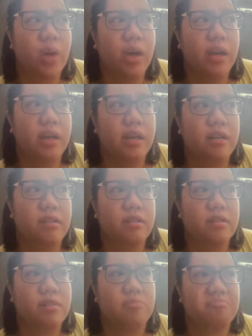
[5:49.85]
I
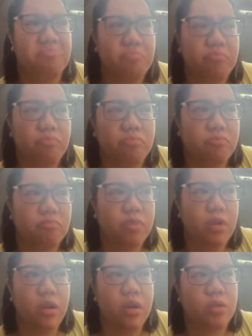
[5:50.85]
guess
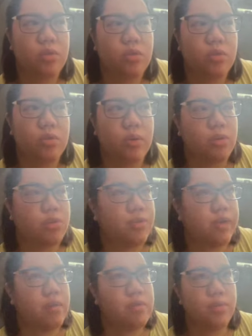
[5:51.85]

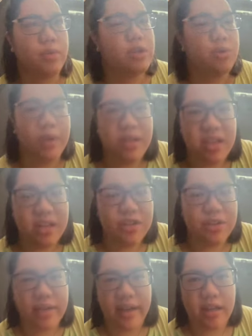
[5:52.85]
2001, 20
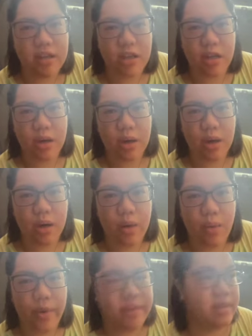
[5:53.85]
years later,
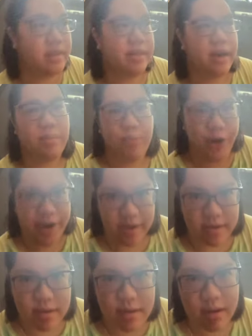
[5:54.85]
what did that bring
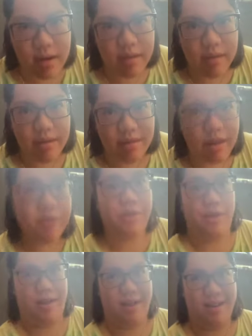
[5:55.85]
us?
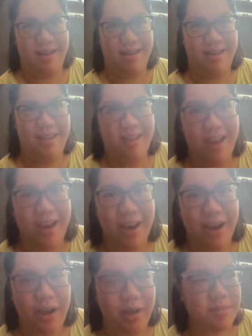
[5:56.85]
Nothing.
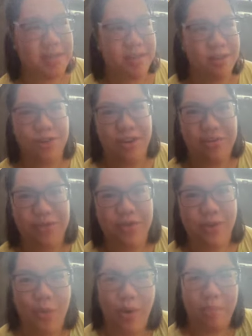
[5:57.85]
I'm still looking for
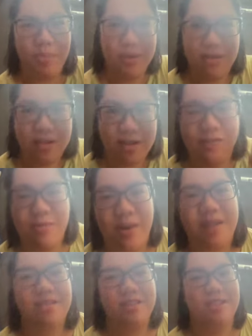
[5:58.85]
the weapons of
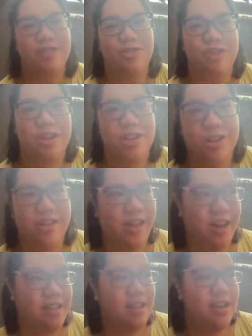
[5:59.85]
mass destruction
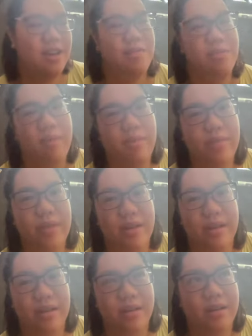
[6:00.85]
that
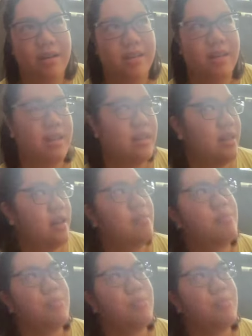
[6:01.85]
the then